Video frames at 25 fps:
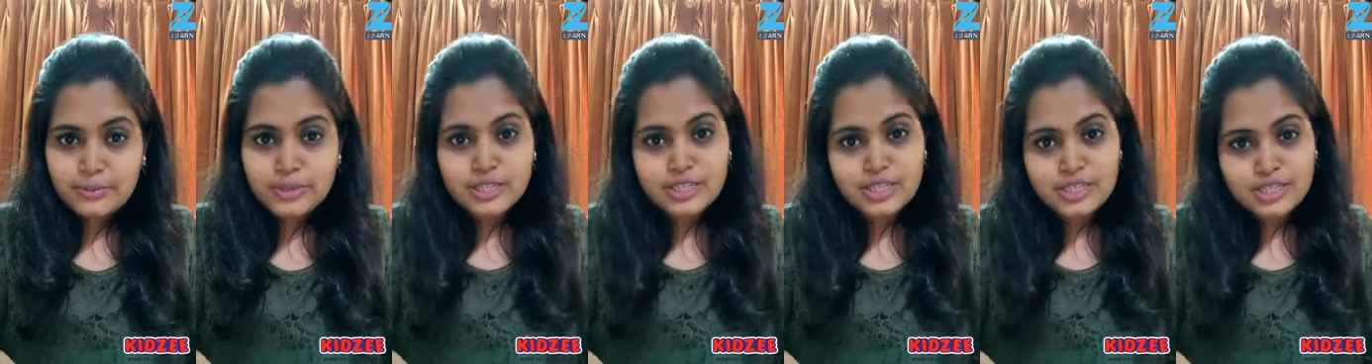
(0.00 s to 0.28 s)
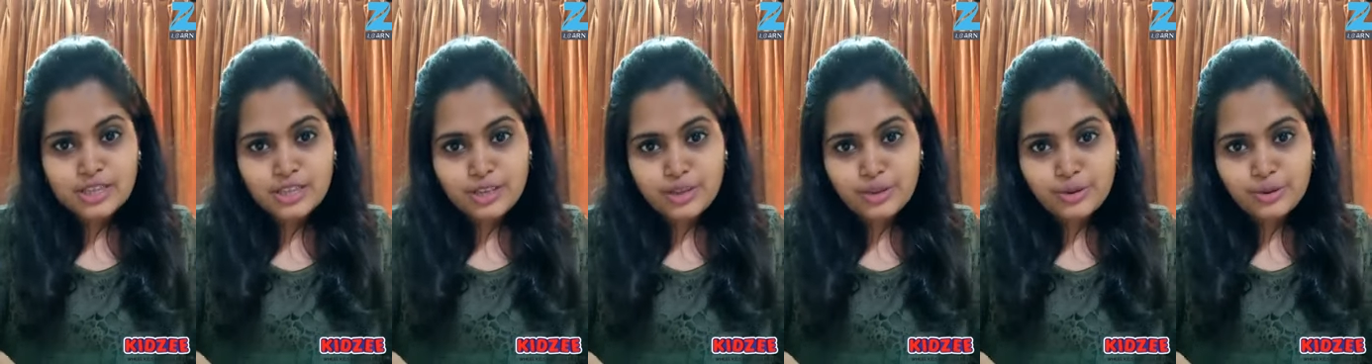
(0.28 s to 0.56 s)

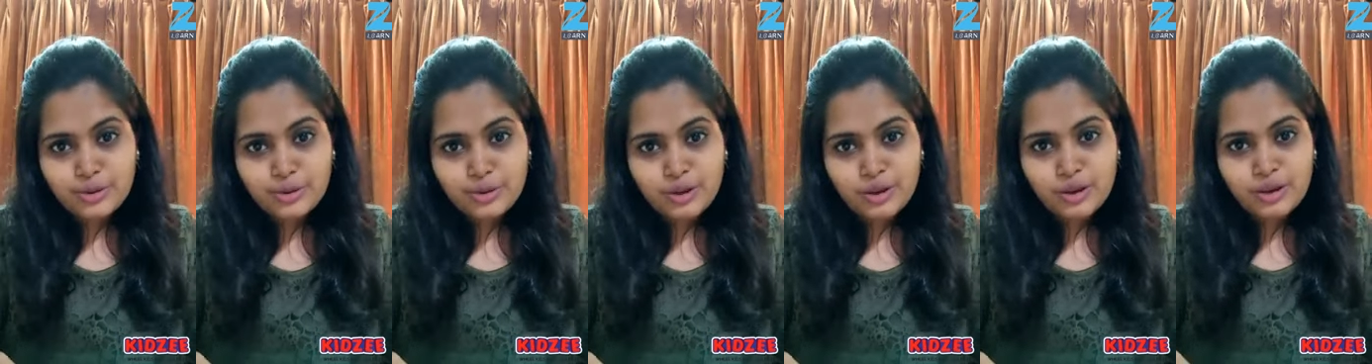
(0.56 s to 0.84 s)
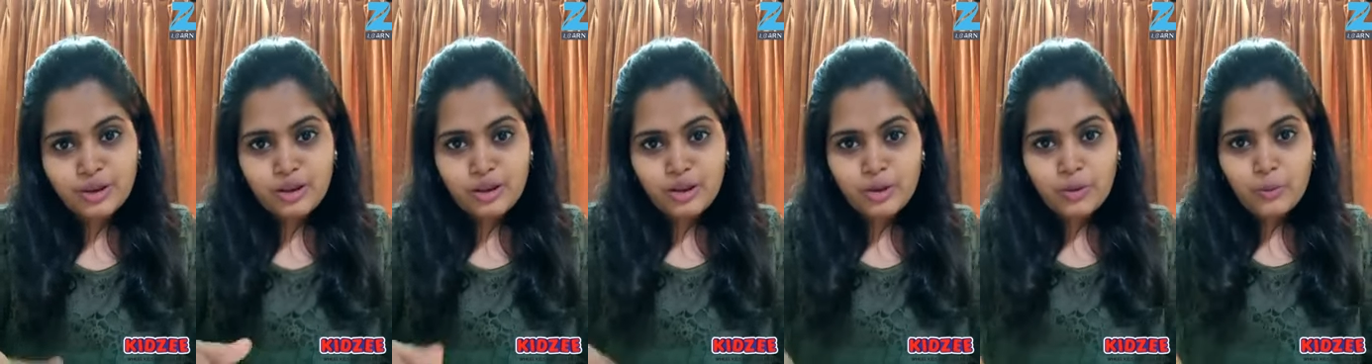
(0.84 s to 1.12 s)
We'll see
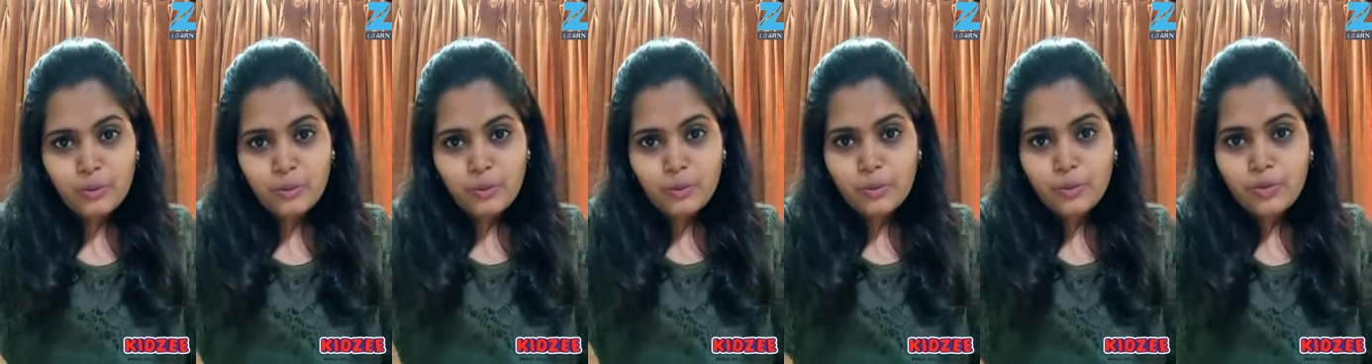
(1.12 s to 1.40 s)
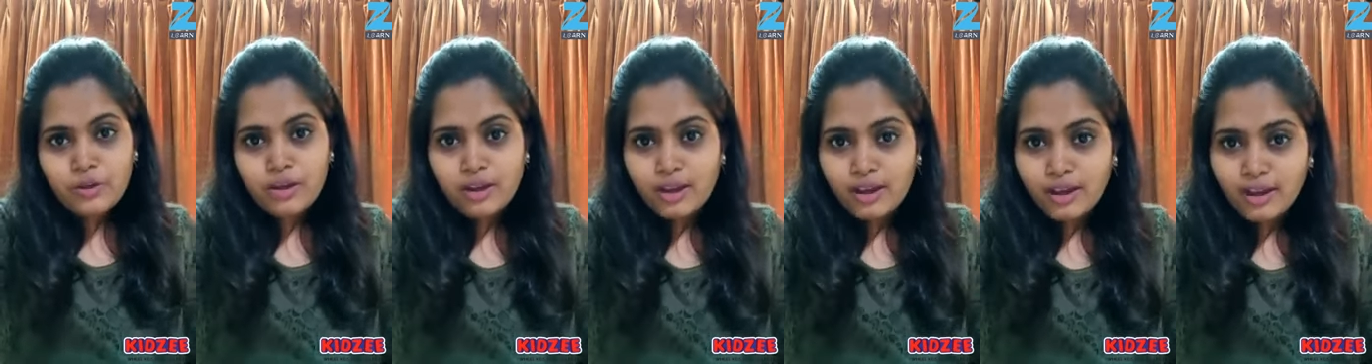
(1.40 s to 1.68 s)
you
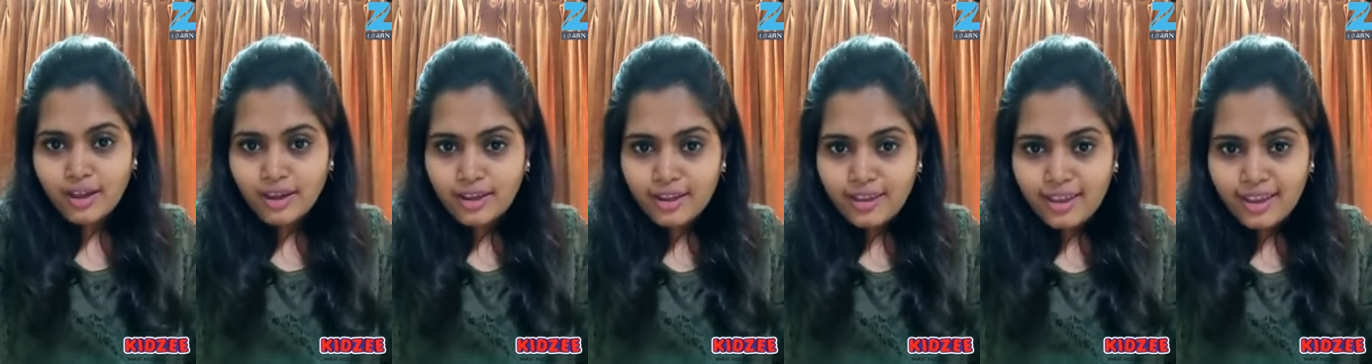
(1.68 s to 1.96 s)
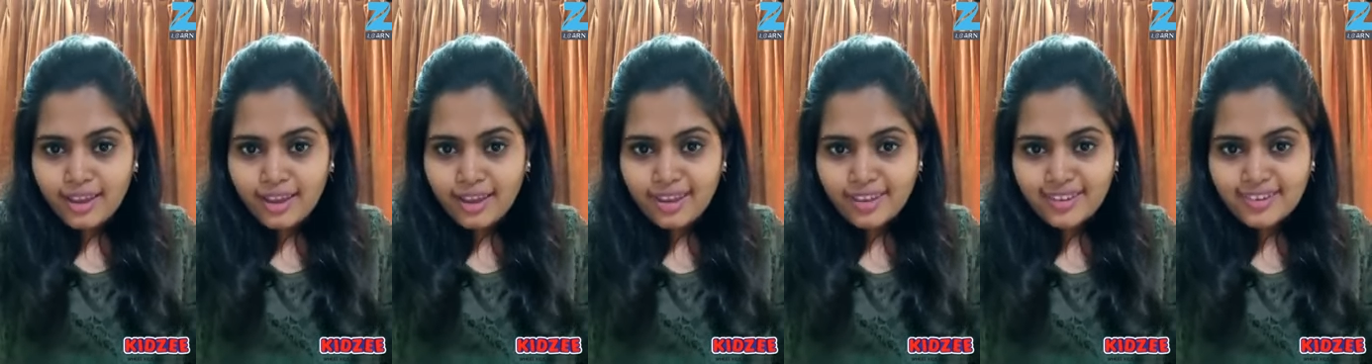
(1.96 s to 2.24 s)

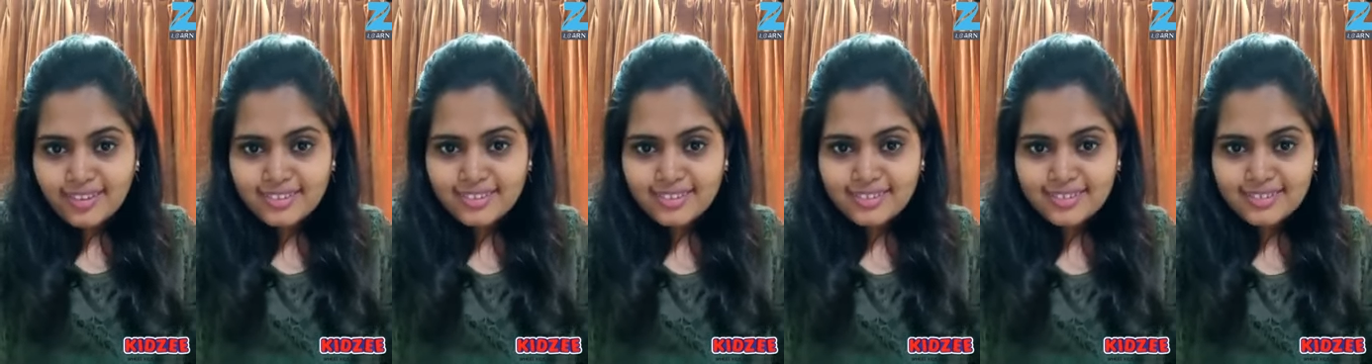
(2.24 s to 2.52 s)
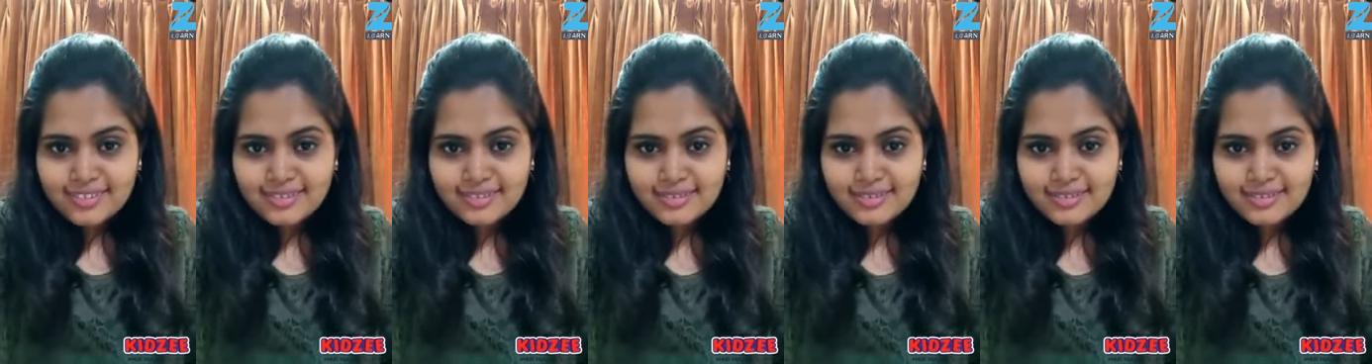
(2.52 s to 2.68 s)
again.